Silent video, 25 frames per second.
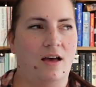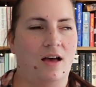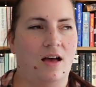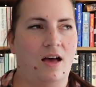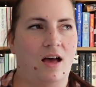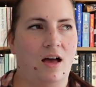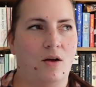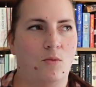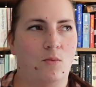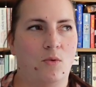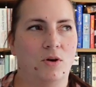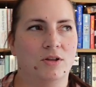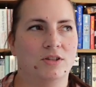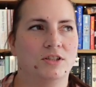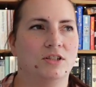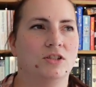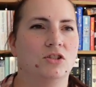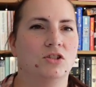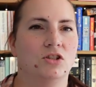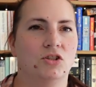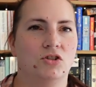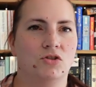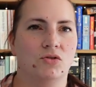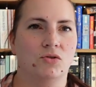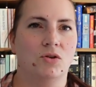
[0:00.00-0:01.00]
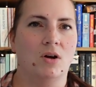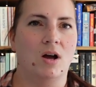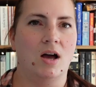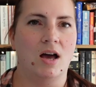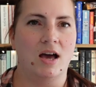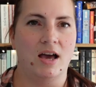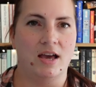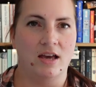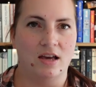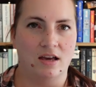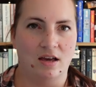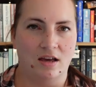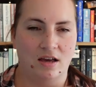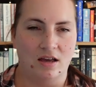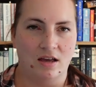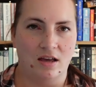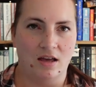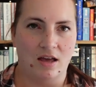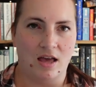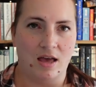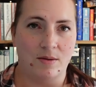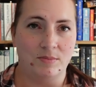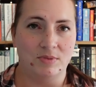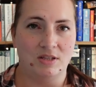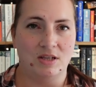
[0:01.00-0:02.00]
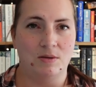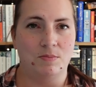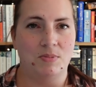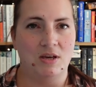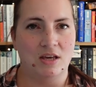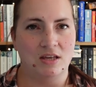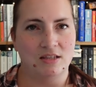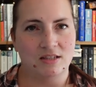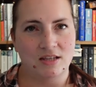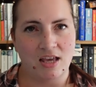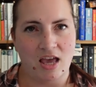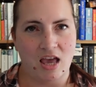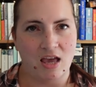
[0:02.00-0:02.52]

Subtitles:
I wanted to try MC Beaton's